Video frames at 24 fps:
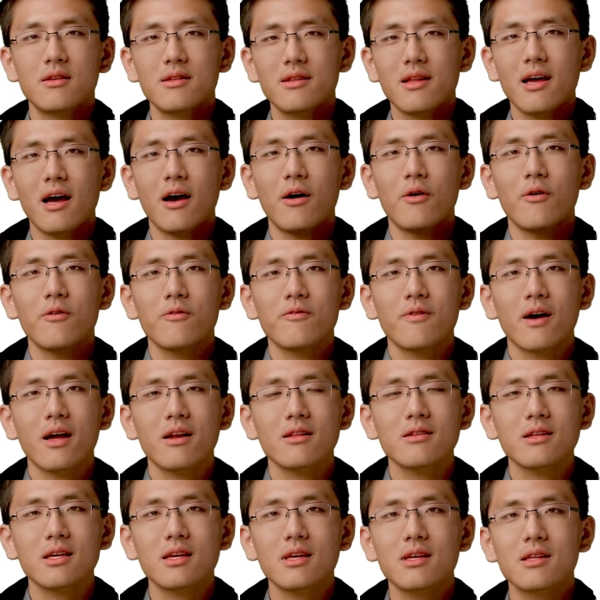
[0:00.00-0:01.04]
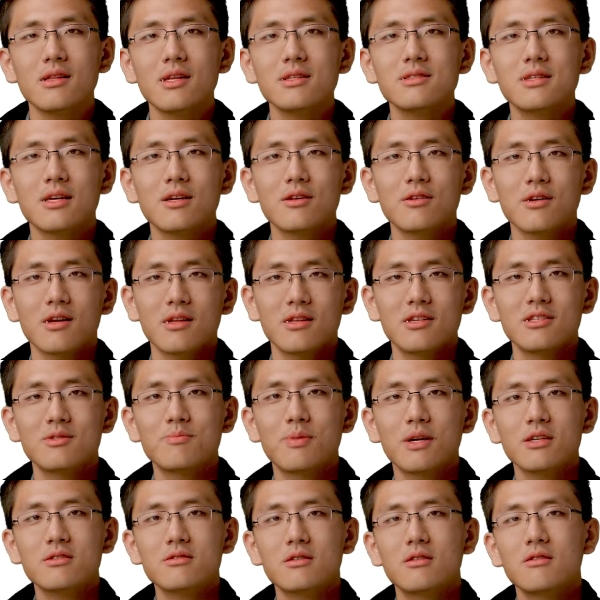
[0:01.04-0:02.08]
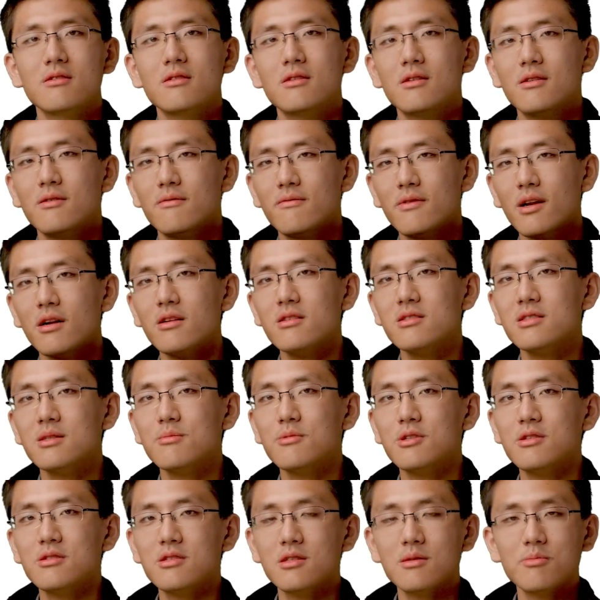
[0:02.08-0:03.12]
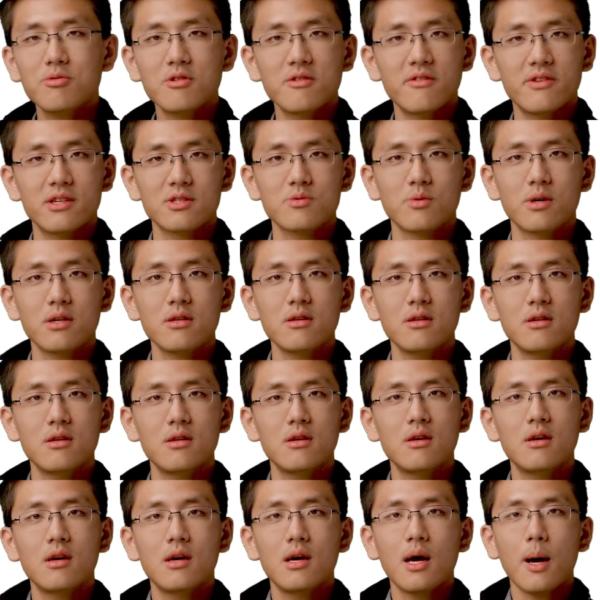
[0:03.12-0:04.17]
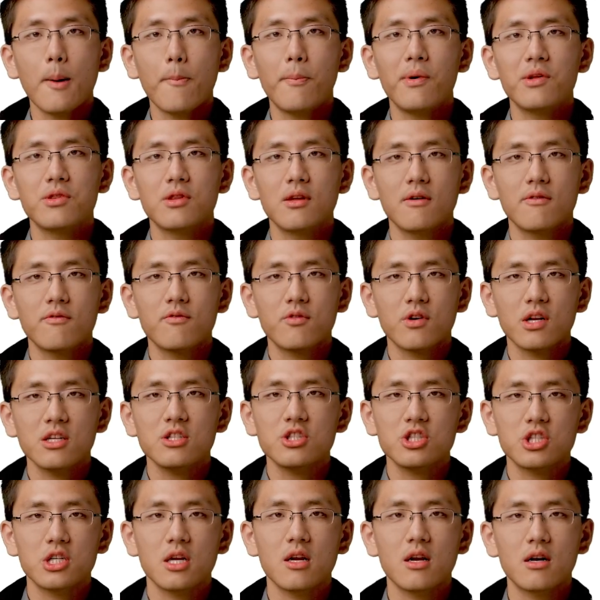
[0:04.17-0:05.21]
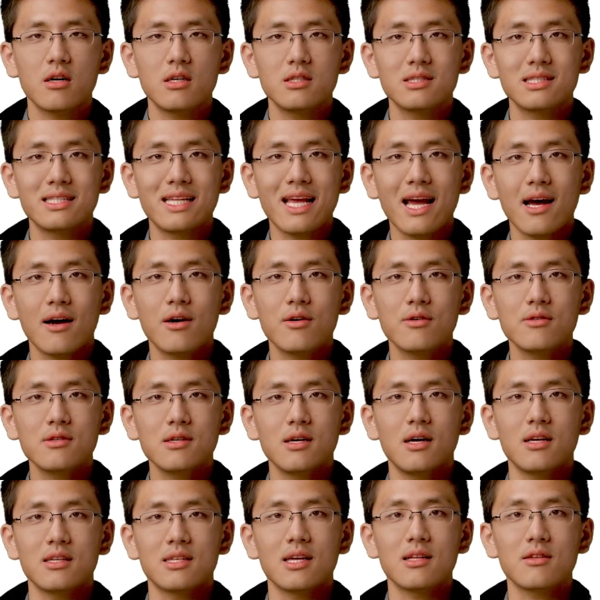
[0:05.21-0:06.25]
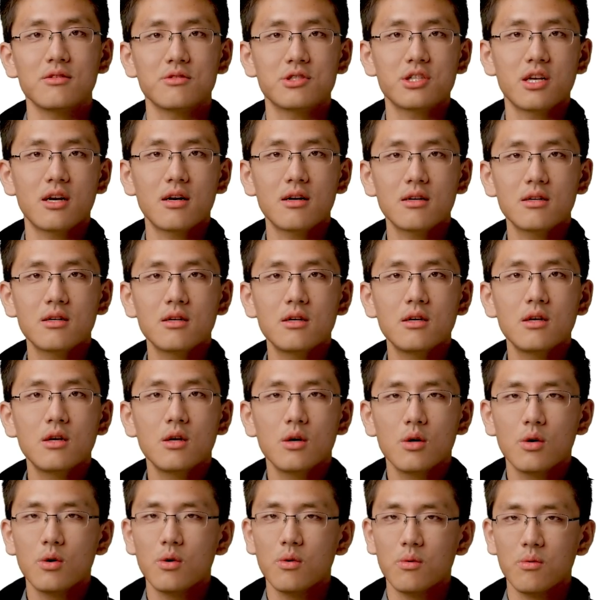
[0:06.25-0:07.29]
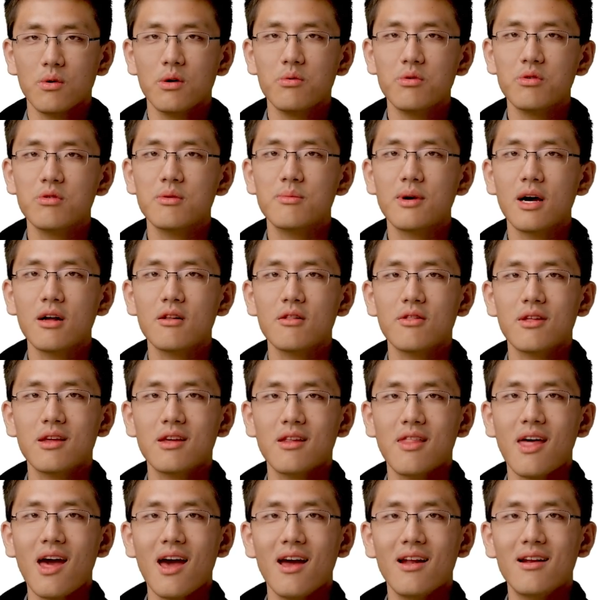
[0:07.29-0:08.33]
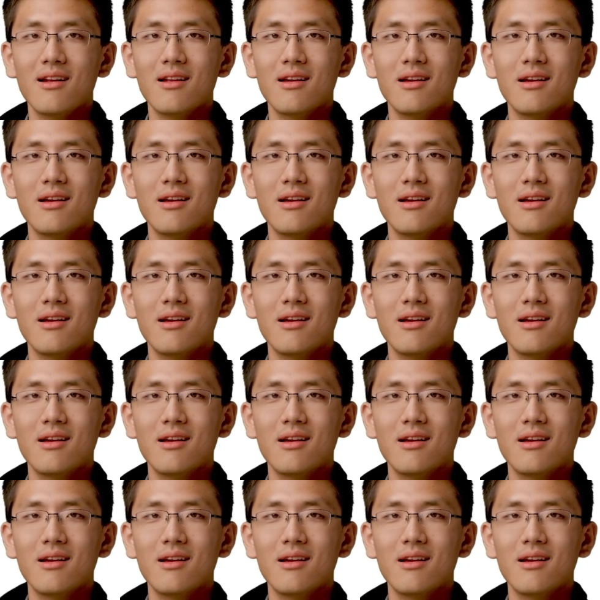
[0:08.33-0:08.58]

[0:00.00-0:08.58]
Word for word: Now, finally, let's take a look at this picture. Very similar to the previous one, but the front chair is now a yellow chair. What will the model think of that?